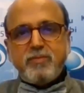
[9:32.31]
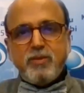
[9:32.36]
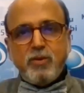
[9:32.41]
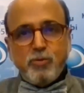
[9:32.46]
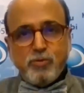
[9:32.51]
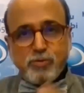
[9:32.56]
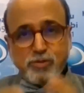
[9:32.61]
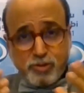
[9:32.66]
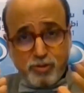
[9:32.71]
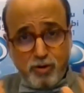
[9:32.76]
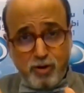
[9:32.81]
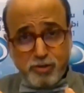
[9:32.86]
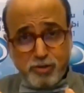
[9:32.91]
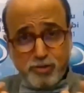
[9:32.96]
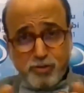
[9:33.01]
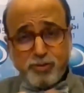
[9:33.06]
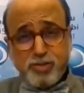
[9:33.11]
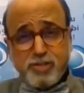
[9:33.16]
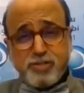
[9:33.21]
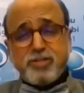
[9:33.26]
who's thought
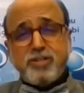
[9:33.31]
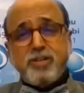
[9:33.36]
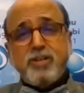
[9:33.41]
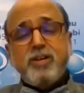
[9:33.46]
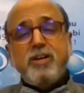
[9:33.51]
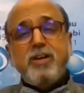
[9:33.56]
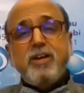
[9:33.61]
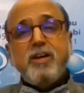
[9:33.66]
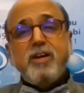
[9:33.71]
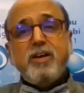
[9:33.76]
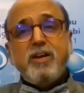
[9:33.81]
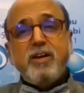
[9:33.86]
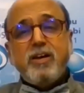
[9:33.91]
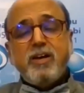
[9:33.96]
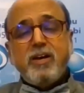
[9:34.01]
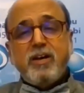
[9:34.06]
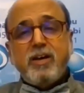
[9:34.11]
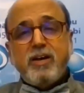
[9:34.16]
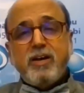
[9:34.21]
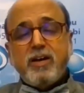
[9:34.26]
through this
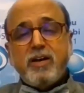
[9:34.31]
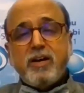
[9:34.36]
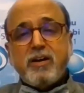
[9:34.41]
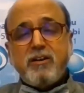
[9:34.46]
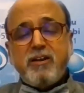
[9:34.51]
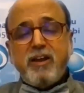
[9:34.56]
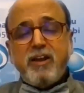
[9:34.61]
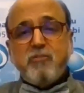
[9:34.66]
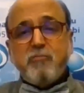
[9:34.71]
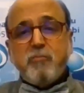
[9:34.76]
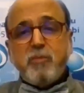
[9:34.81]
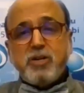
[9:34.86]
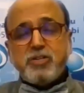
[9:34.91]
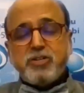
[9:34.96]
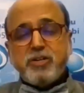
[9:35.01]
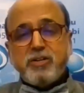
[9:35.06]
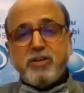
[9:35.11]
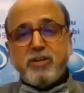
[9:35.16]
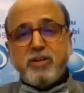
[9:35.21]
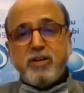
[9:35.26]
creative
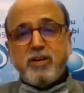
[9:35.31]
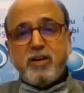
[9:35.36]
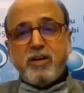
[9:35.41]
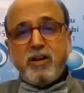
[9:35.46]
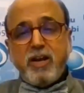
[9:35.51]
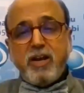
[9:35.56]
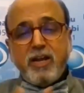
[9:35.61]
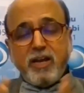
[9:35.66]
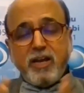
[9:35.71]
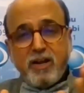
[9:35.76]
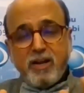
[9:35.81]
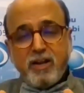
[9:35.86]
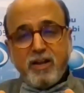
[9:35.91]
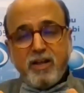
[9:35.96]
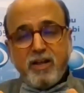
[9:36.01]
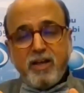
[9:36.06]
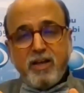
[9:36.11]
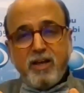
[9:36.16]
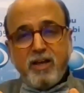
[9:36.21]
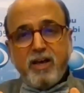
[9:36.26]
mission, creating
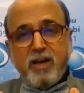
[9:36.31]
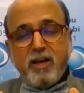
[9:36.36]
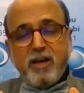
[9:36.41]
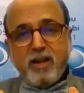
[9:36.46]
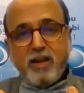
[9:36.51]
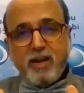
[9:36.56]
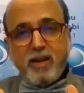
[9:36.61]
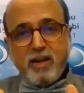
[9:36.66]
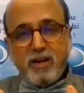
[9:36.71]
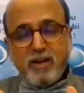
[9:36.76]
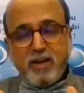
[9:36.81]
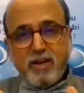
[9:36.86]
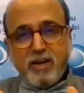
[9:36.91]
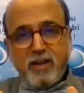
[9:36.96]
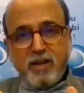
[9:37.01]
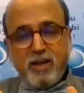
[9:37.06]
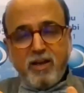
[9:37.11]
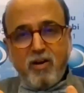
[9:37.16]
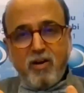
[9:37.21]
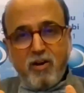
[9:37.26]
an
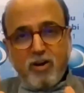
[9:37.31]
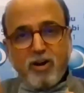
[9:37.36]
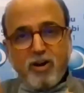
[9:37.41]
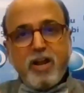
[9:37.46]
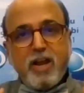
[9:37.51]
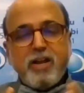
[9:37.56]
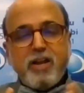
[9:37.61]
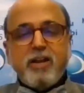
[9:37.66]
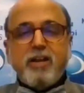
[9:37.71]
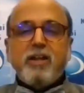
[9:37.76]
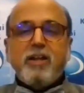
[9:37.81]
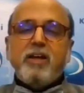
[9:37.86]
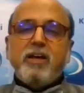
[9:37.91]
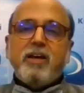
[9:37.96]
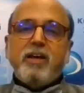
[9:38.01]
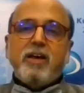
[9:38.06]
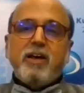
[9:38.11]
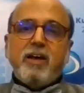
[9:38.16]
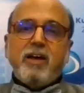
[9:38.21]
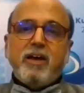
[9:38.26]
online
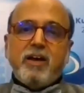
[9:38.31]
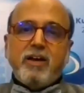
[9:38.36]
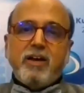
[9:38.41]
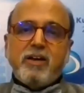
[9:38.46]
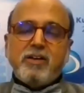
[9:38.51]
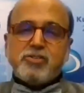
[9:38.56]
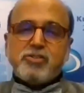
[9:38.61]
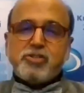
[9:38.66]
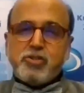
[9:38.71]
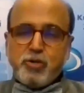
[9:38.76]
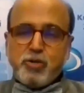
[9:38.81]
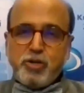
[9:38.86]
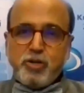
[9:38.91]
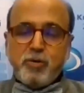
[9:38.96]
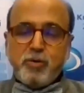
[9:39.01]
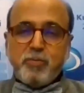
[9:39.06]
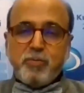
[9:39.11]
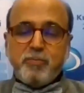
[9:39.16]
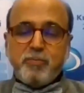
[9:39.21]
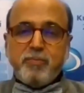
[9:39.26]

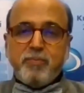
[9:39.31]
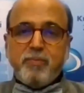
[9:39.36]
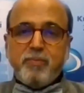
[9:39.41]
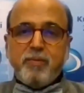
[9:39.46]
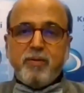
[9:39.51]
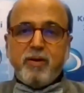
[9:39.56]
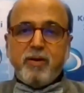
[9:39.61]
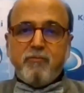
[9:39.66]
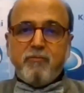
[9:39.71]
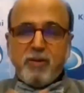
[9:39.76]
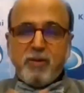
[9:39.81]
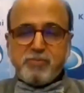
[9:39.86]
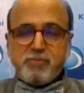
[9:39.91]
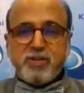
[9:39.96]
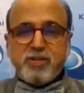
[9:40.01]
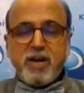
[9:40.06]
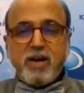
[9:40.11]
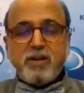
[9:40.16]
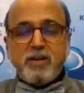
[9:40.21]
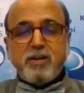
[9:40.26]
studio, a
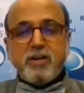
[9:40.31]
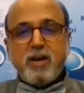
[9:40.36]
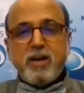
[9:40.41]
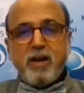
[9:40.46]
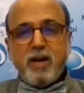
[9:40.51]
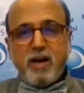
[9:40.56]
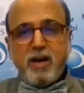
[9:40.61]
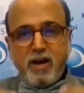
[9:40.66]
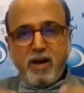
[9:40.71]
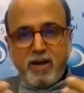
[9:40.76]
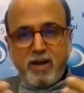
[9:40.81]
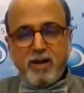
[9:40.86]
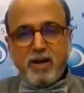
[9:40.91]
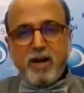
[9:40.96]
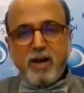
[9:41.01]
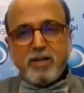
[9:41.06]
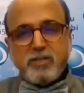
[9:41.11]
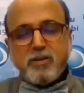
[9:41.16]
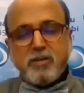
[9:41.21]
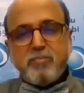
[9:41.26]
website, and
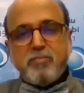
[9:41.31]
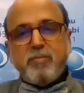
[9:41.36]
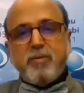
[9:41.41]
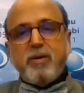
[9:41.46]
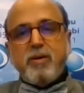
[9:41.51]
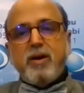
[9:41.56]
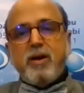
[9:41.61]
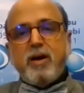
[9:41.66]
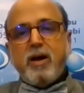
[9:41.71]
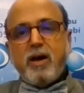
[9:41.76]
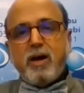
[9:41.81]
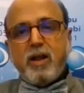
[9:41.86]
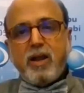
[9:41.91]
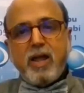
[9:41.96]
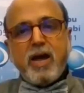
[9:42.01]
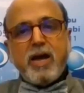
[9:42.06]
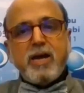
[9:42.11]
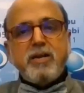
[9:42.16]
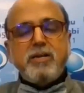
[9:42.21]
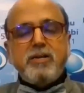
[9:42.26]
other
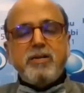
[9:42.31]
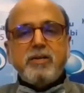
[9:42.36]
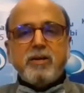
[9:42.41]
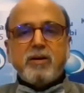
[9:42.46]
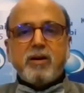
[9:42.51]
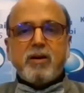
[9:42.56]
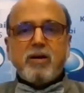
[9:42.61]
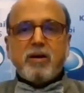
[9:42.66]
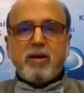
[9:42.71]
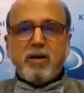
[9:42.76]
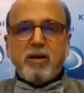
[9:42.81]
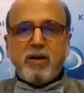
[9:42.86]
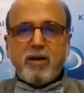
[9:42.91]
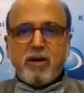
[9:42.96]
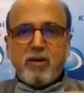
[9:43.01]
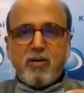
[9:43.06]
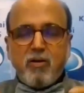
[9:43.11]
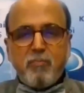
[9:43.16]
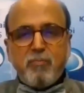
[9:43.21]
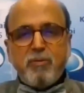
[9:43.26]
allied
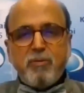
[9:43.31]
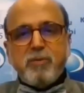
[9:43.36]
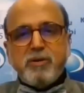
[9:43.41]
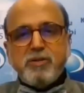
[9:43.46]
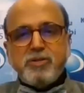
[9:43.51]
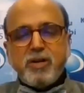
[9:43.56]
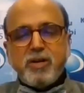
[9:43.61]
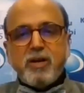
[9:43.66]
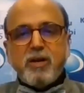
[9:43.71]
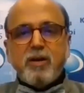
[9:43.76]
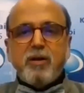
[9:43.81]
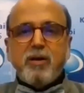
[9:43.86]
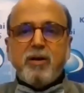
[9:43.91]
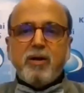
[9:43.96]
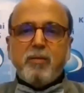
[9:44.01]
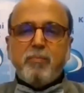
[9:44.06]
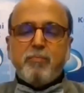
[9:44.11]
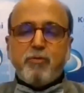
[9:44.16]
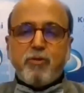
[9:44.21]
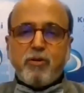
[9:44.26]
complementing
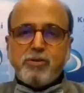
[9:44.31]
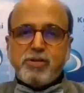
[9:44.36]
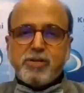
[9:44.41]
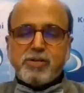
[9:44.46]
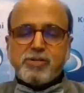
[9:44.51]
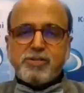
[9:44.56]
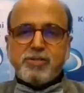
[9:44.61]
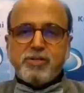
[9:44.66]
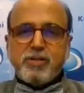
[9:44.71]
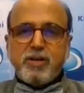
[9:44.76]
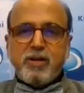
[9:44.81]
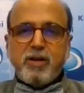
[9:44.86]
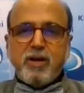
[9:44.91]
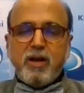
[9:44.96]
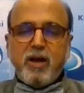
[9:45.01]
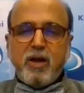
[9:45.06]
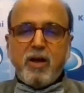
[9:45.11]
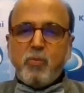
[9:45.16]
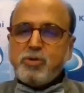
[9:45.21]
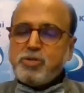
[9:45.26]
projects.
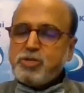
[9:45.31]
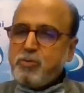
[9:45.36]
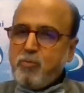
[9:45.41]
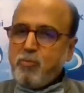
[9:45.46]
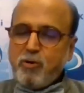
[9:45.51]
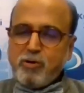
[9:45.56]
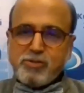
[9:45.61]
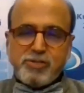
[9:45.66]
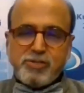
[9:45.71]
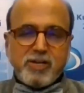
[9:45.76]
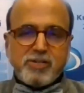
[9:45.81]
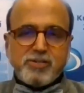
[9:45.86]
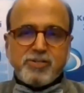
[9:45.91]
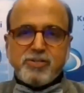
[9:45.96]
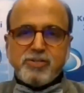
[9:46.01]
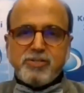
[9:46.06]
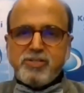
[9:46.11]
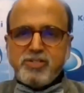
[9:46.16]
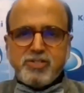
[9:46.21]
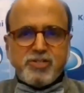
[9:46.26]
I wish him all
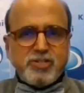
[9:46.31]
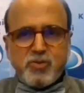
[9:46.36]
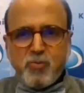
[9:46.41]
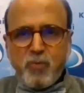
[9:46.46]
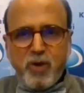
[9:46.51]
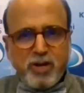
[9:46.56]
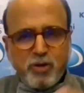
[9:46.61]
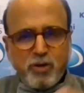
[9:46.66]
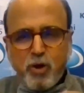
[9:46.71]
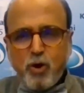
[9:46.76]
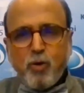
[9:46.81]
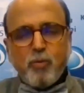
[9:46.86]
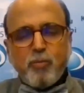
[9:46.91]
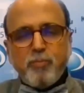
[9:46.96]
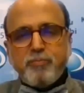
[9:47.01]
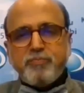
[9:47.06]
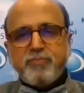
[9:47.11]
success. This is the way to go.